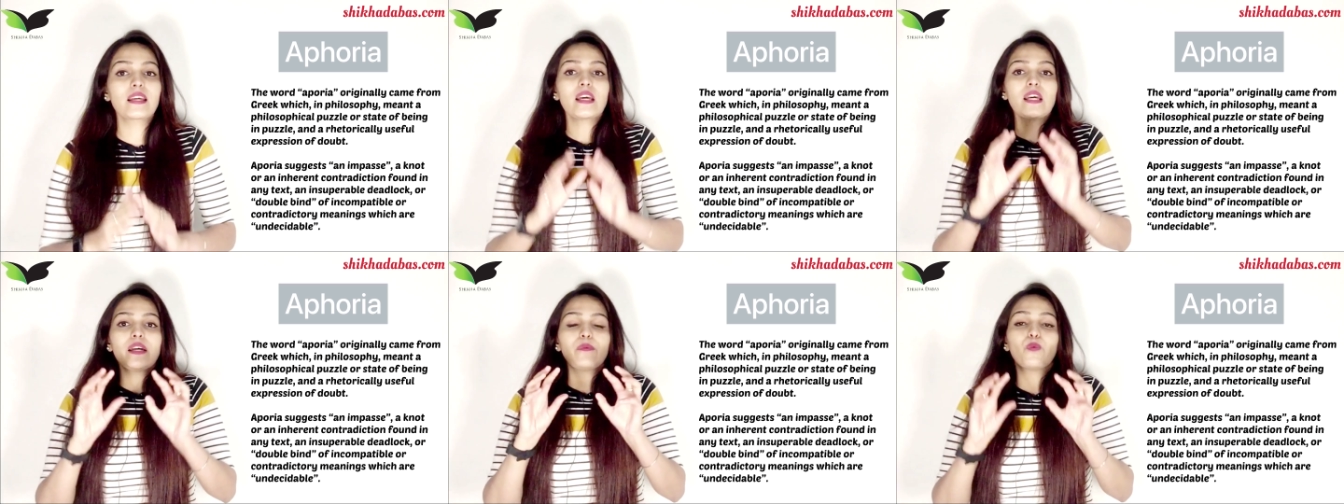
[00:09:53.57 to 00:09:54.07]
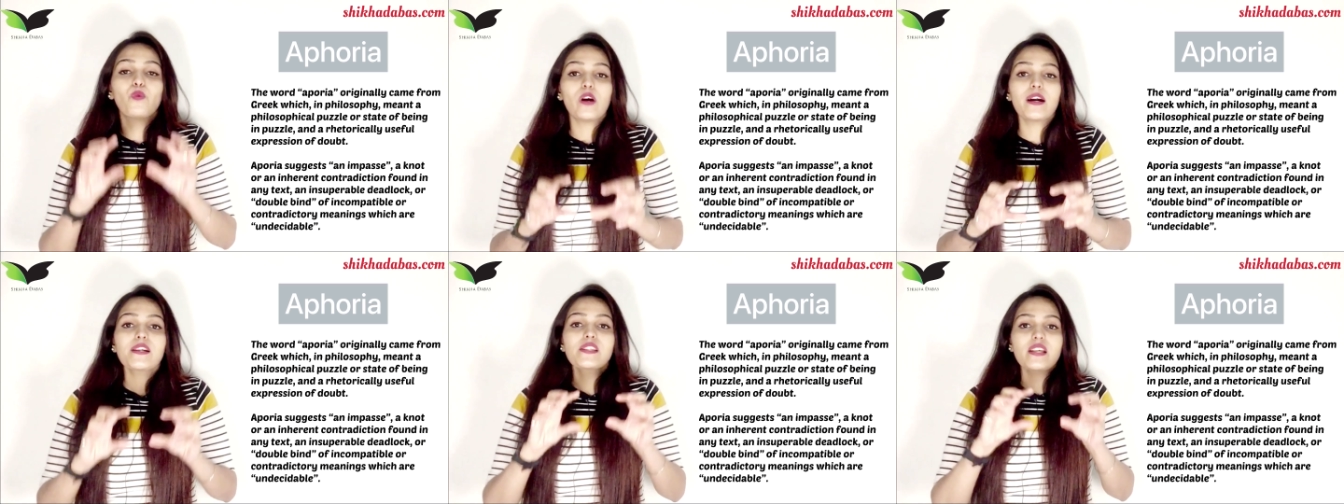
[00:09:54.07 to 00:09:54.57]

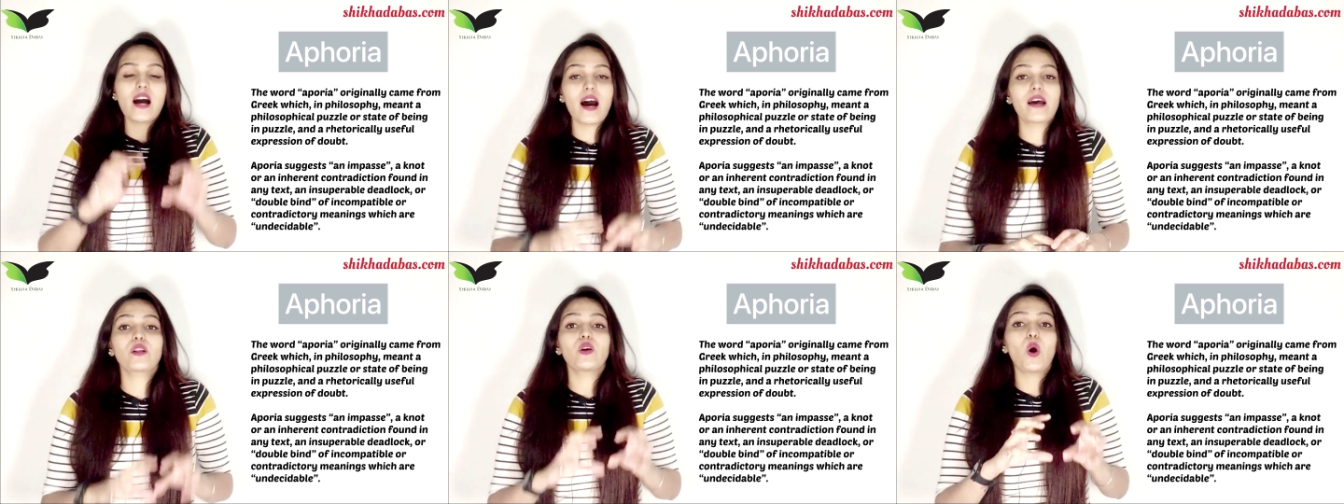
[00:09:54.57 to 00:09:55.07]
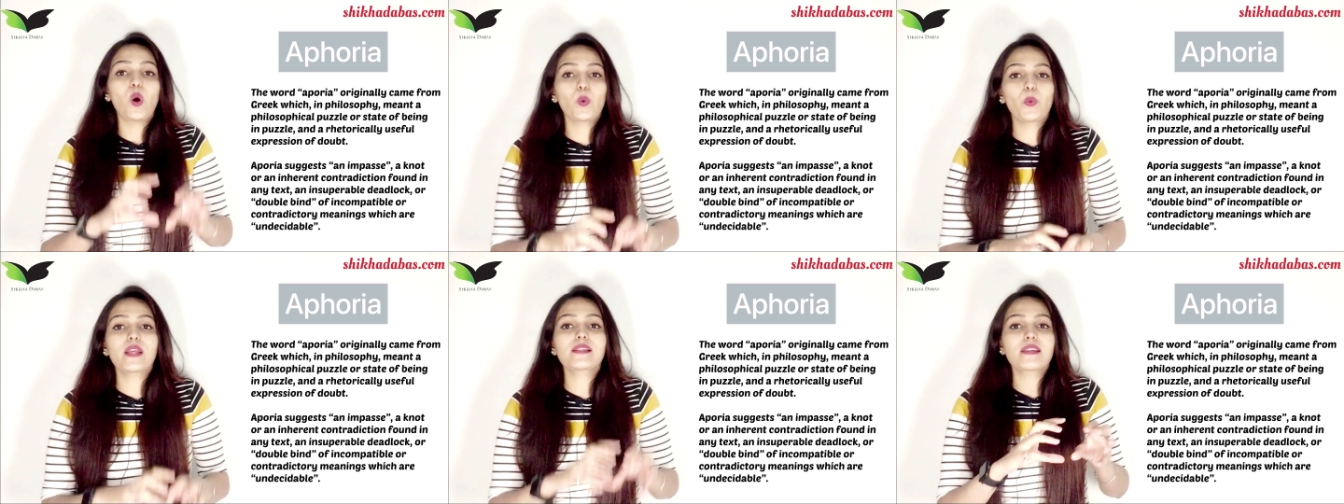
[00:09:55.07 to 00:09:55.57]
words are
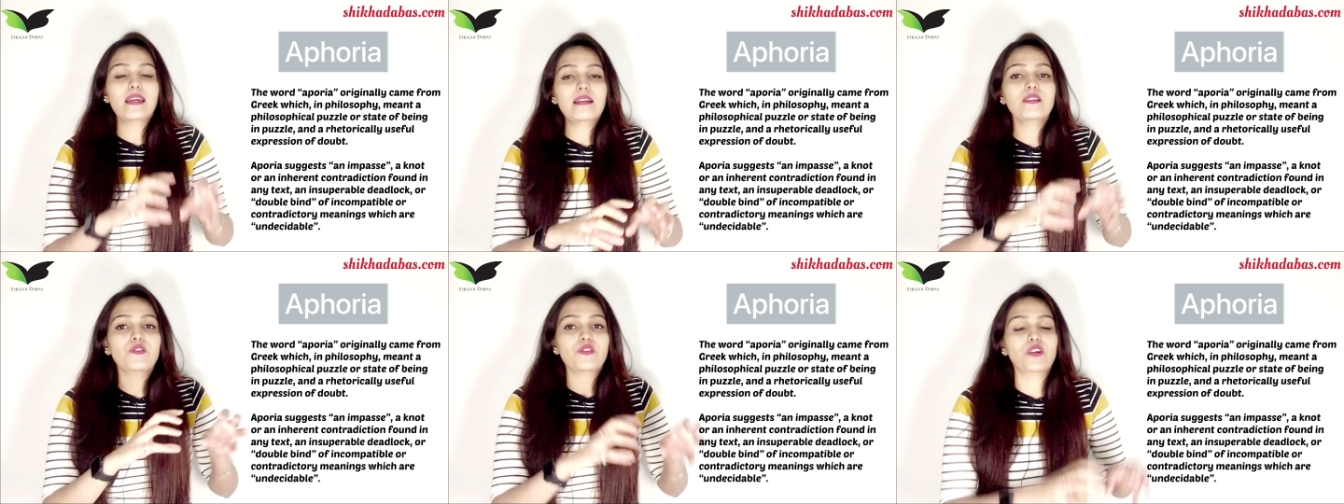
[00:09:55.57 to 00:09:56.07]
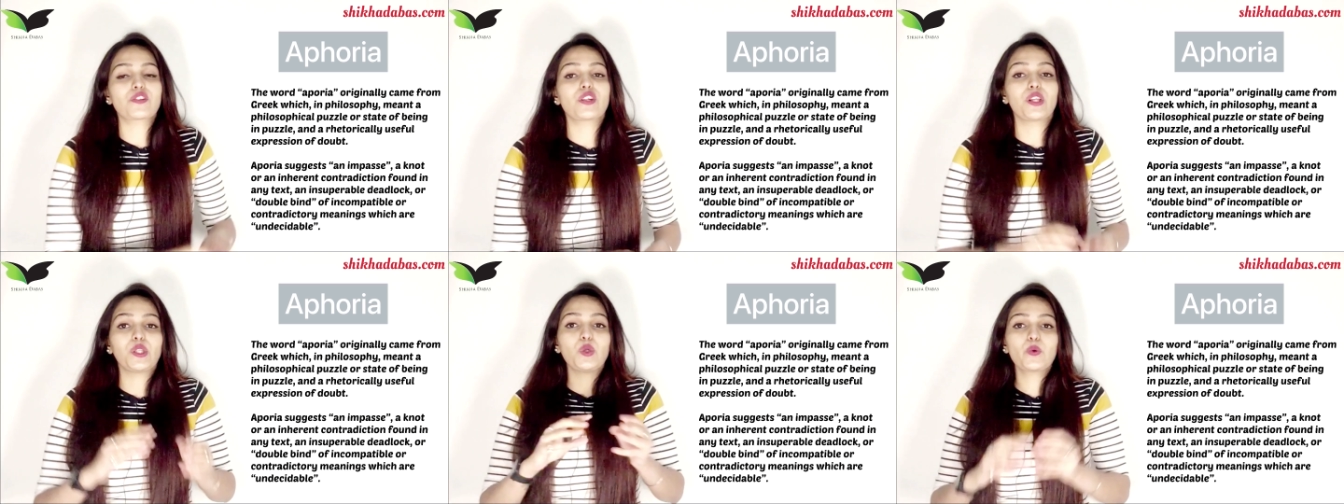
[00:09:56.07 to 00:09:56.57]
always in a structure
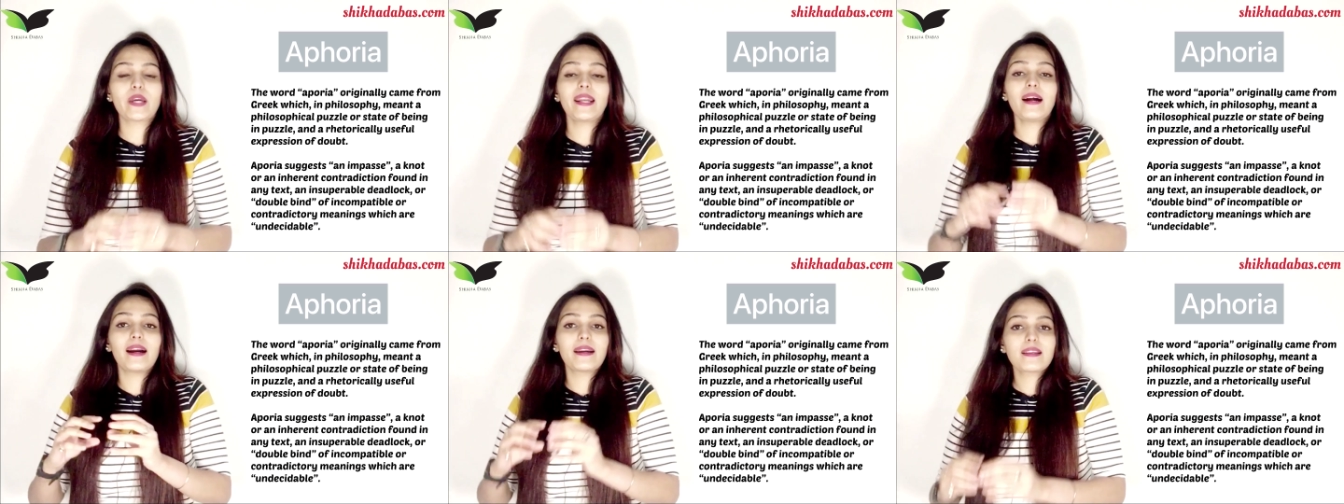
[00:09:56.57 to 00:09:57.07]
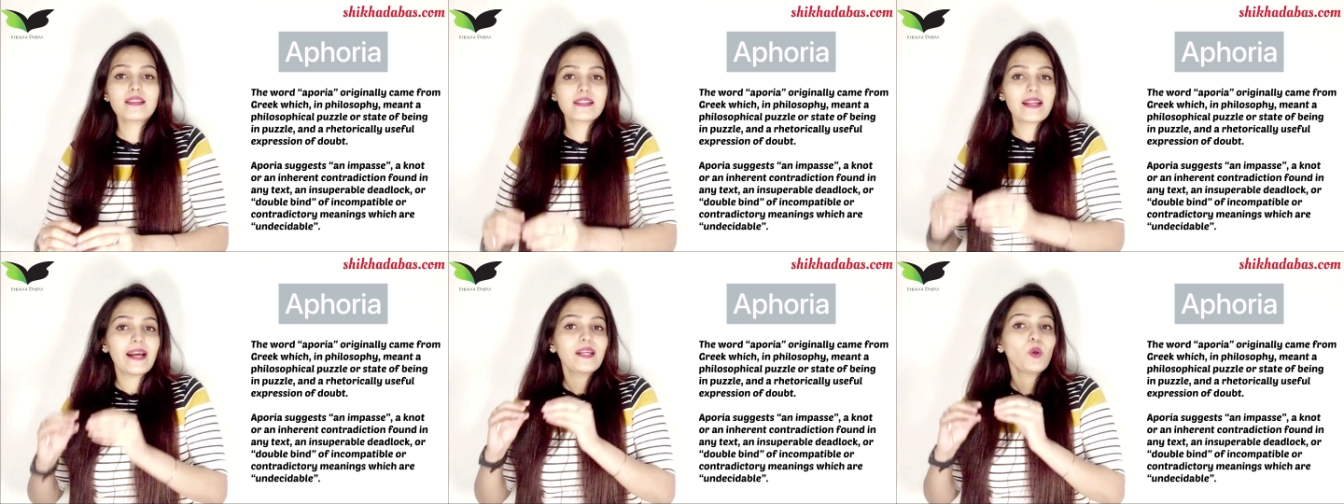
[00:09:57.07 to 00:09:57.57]
you can
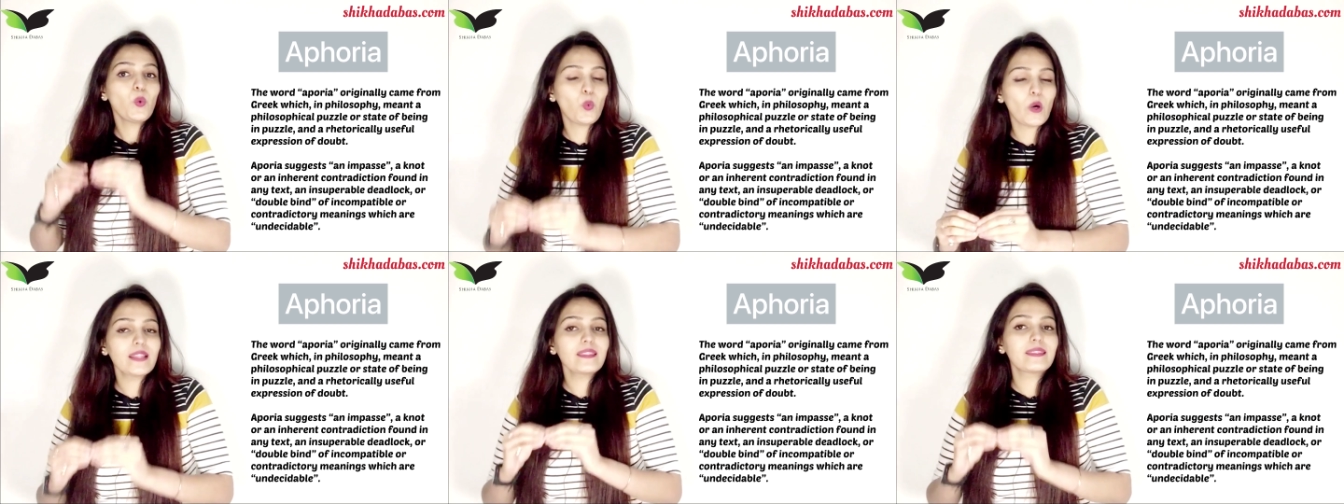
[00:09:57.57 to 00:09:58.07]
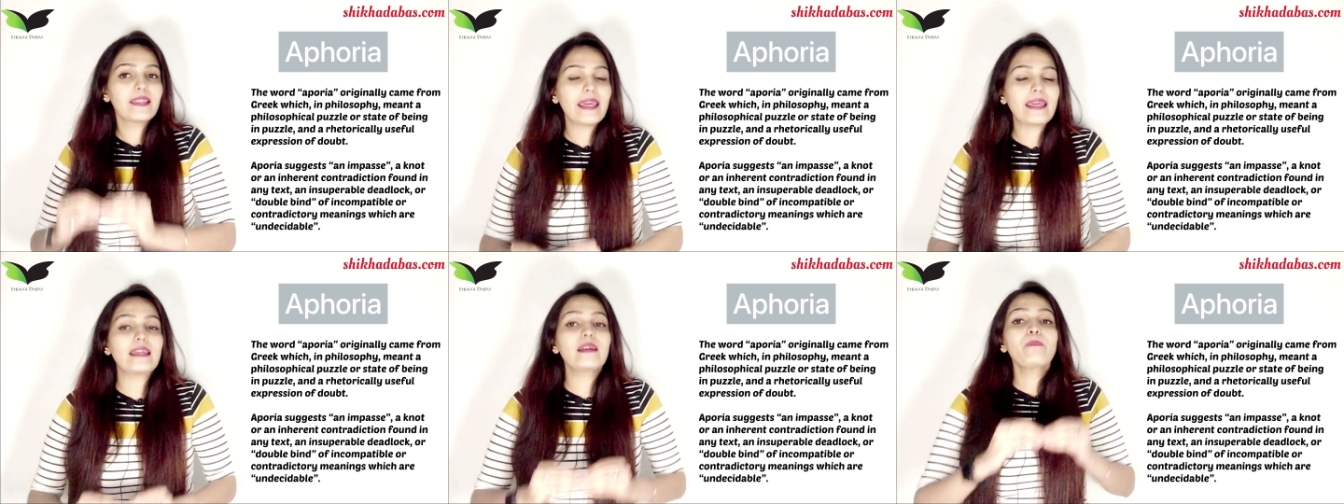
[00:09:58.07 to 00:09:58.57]
understand one
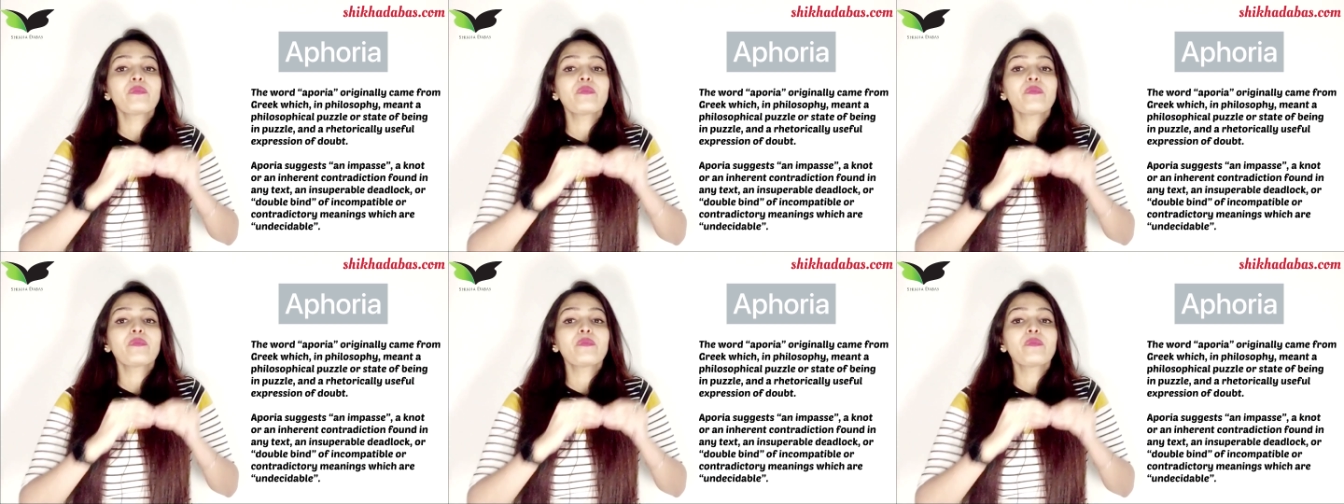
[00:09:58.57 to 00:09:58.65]
thing